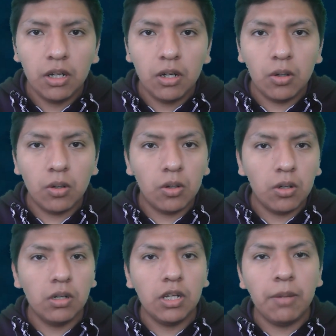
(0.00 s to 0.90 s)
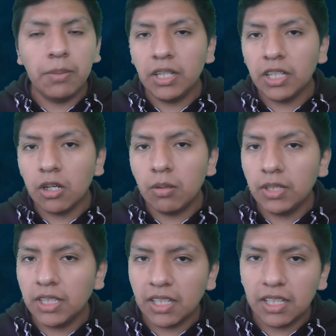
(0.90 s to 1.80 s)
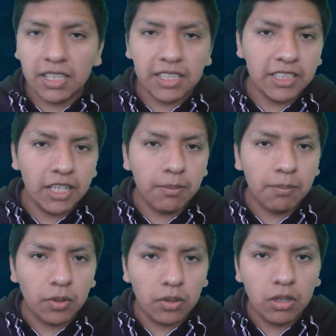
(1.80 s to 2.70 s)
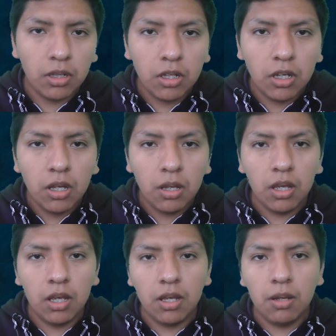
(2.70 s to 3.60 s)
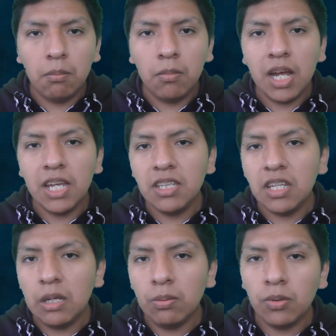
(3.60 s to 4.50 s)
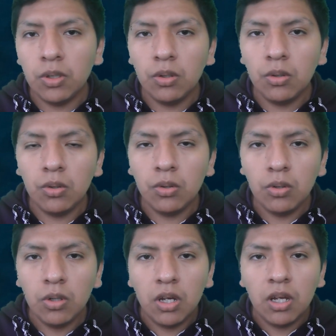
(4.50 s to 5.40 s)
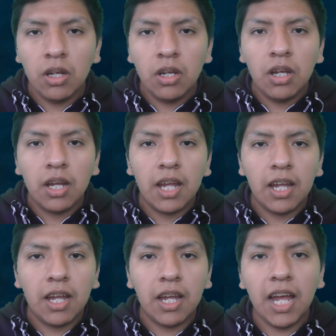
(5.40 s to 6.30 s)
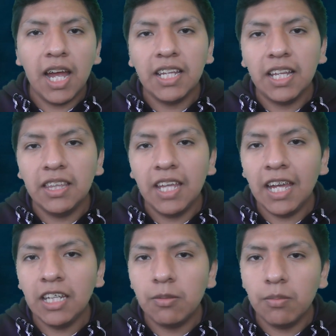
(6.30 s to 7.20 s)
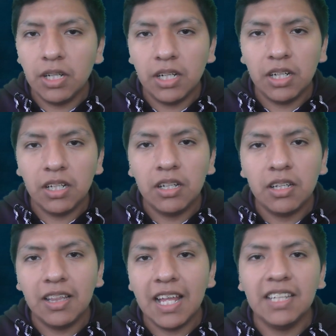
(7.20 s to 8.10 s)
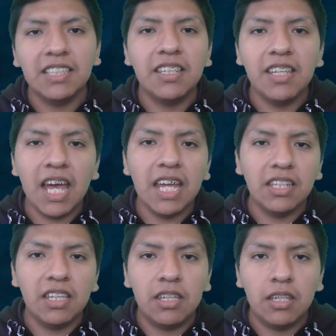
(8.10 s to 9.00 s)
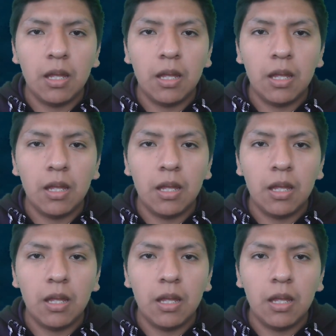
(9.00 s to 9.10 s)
Or a very common example, my nephew had a nightmare last night.